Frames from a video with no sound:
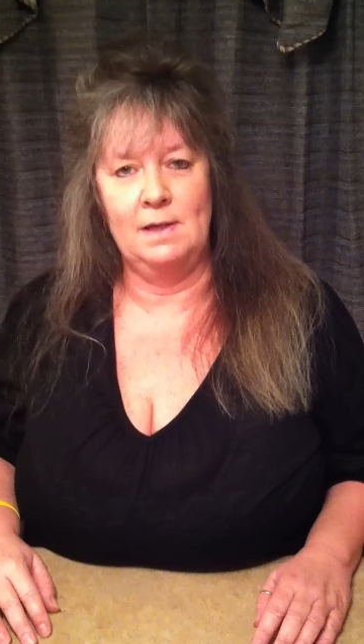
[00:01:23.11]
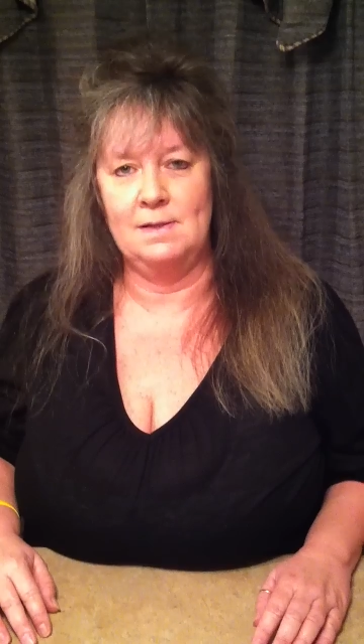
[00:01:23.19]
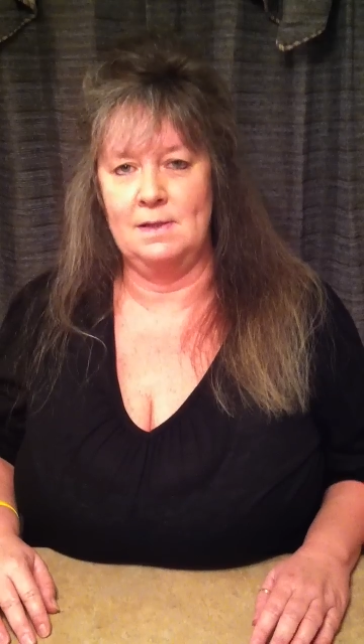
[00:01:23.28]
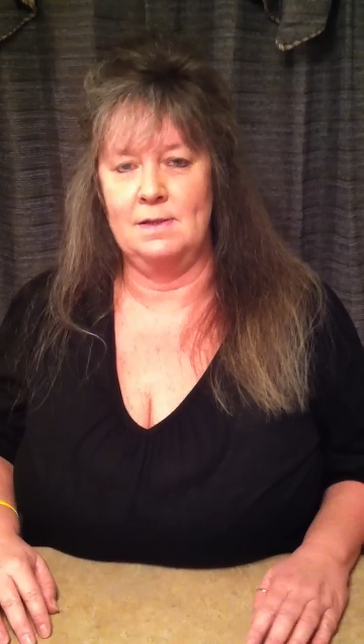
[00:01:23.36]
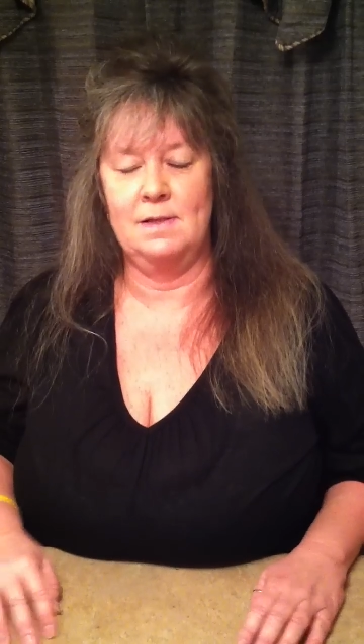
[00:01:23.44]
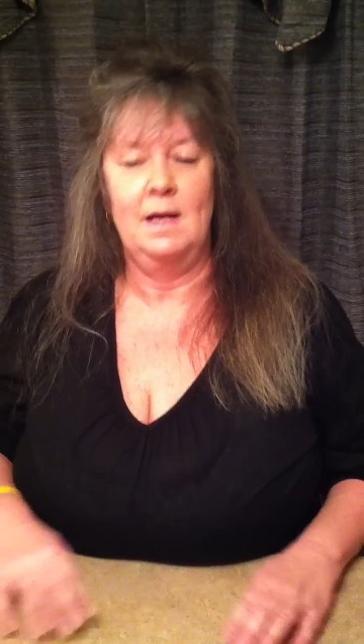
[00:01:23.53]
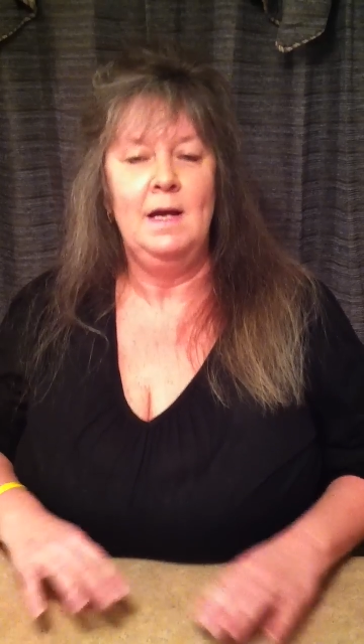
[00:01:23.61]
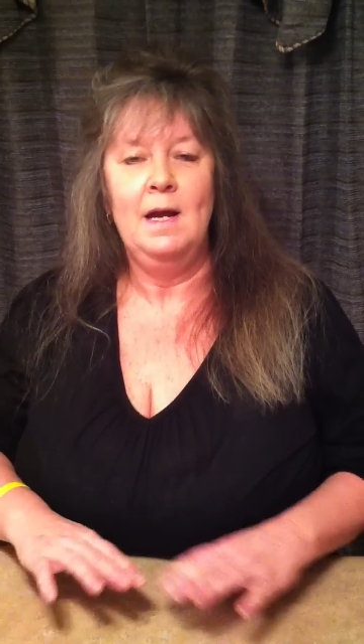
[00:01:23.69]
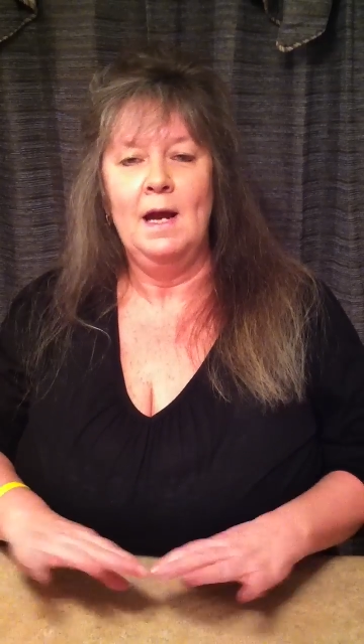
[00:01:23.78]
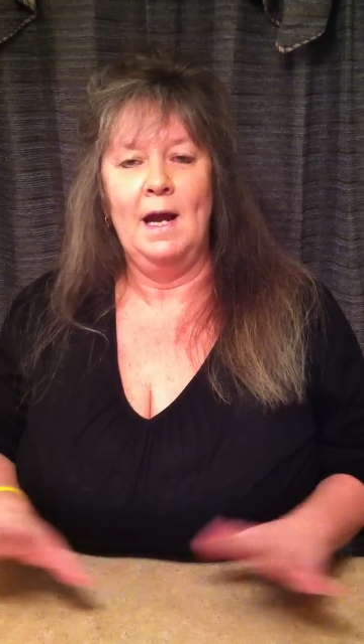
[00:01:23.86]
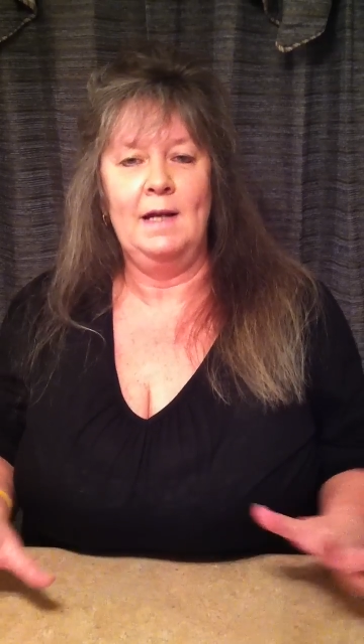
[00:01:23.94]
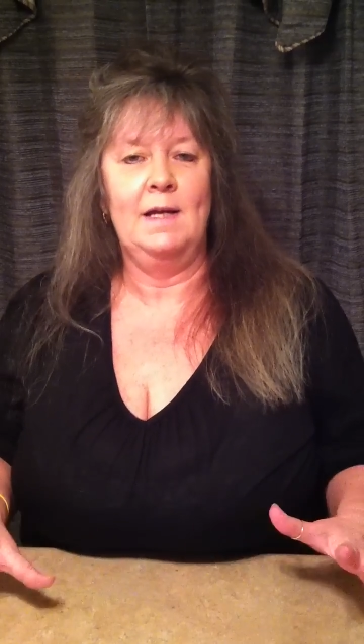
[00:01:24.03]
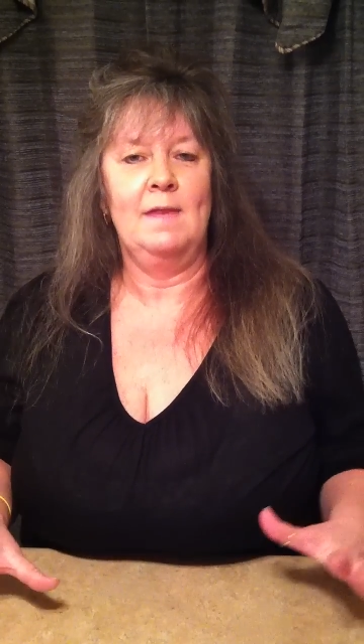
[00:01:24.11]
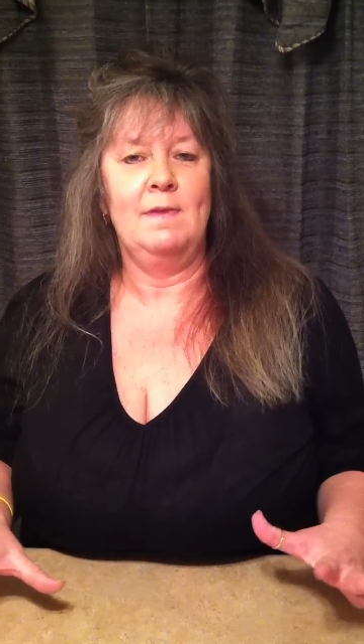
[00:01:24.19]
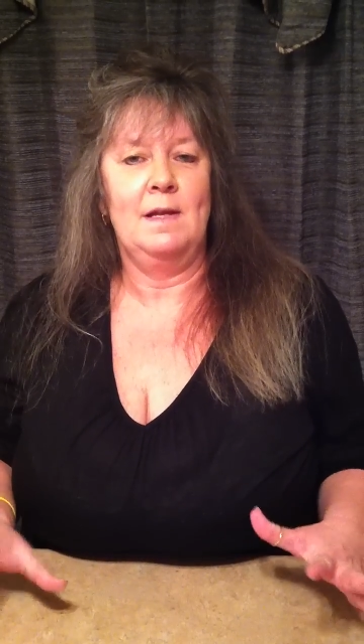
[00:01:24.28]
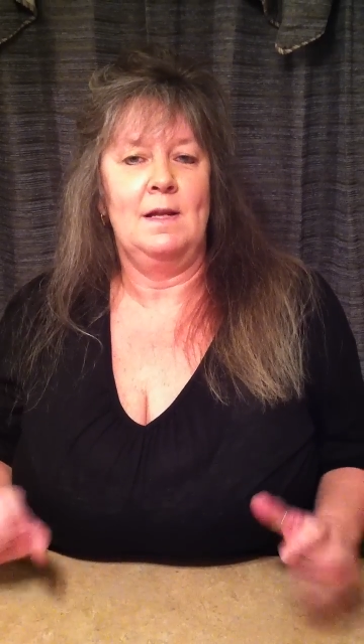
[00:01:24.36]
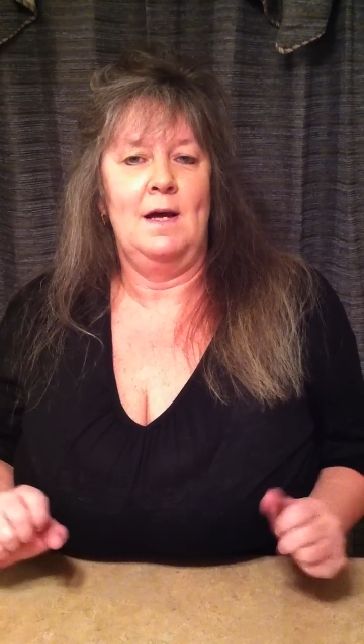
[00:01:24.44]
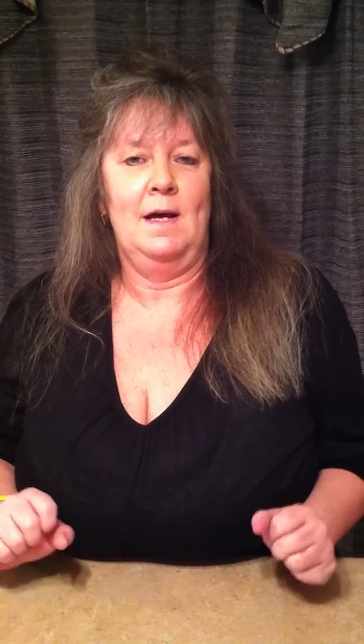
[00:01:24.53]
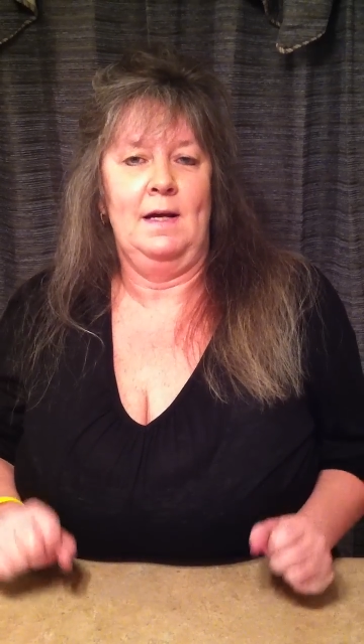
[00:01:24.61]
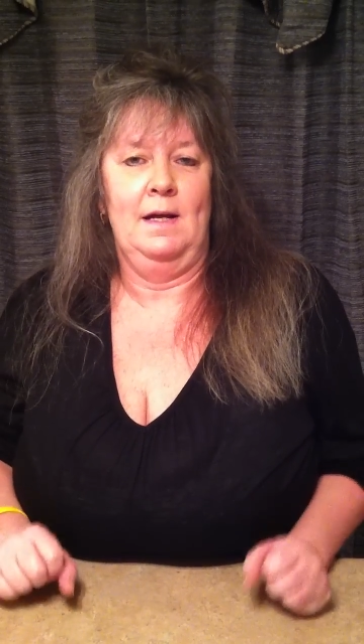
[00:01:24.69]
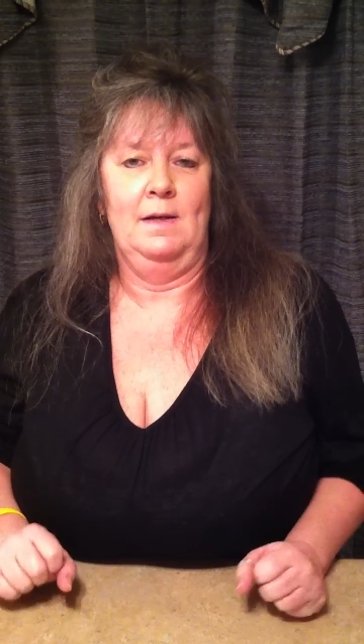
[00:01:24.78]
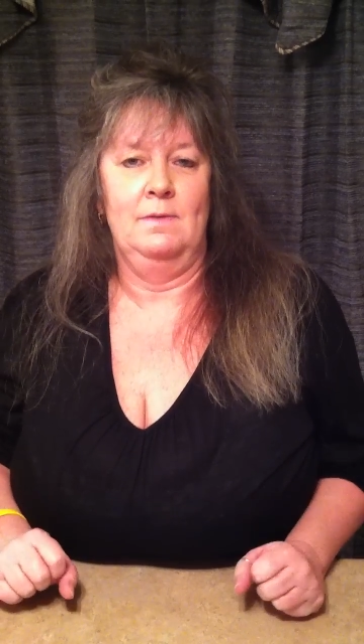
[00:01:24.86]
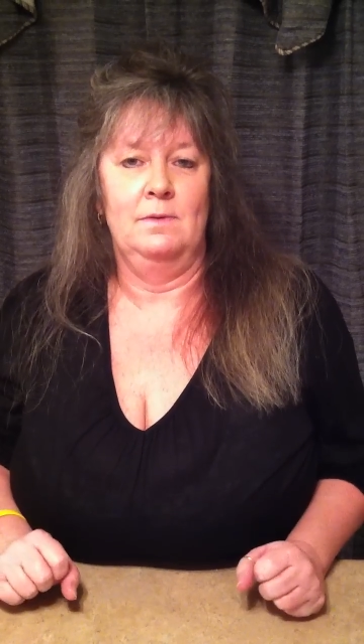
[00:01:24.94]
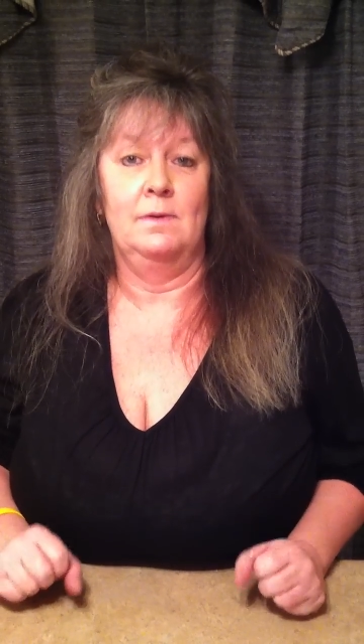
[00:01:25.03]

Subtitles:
He says, ain't nothing like it,